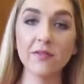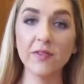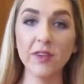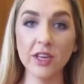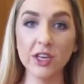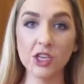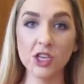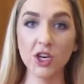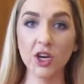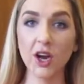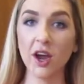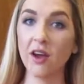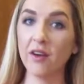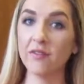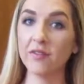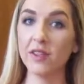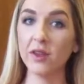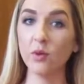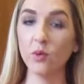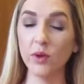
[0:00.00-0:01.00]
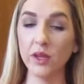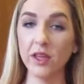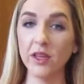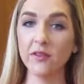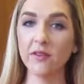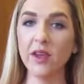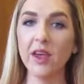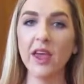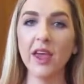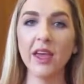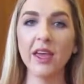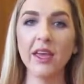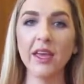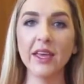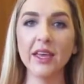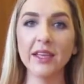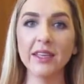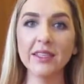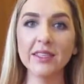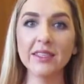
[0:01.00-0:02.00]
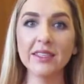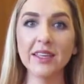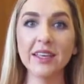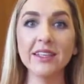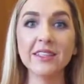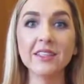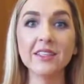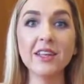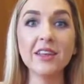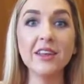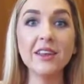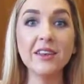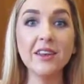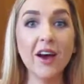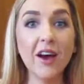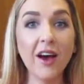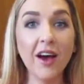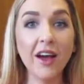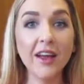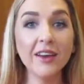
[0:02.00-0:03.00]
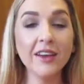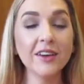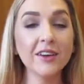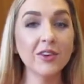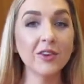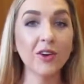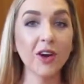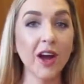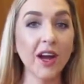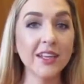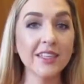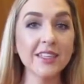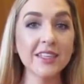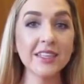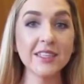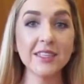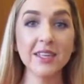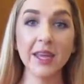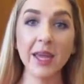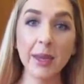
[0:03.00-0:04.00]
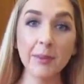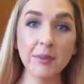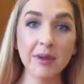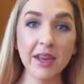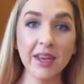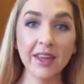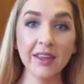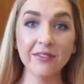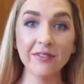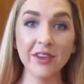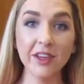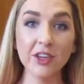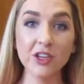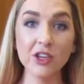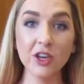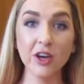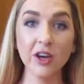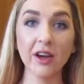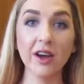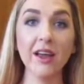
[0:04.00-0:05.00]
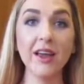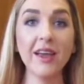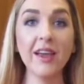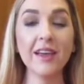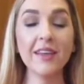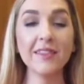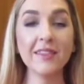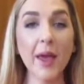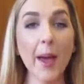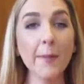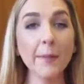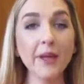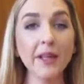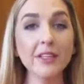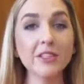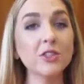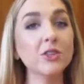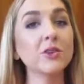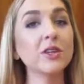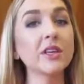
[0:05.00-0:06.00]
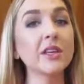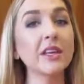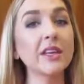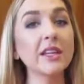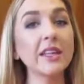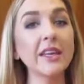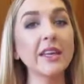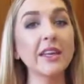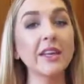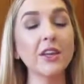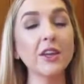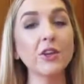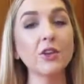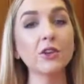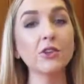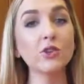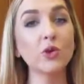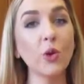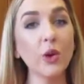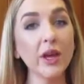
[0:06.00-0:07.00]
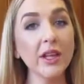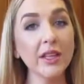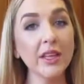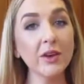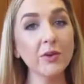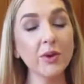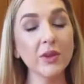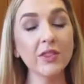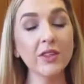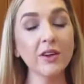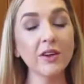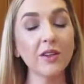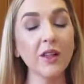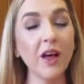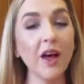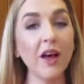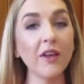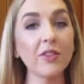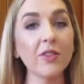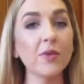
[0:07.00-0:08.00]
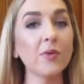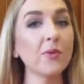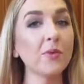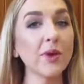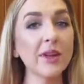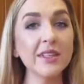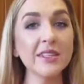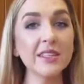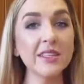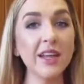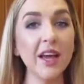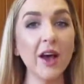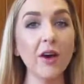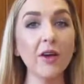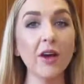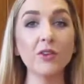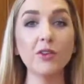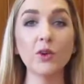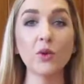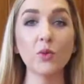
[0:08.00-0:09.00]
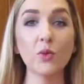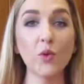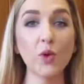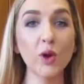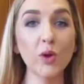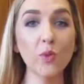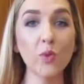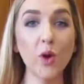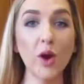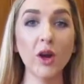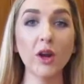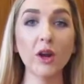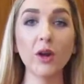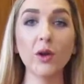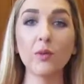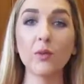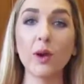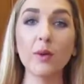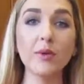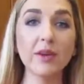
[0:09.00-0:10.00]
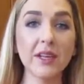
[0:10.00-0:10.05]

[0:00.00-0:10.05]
feature of the weave is its non-cross-contaminating feature. That means you can clean your toilet with the cloth, rinse it out under warm water, rub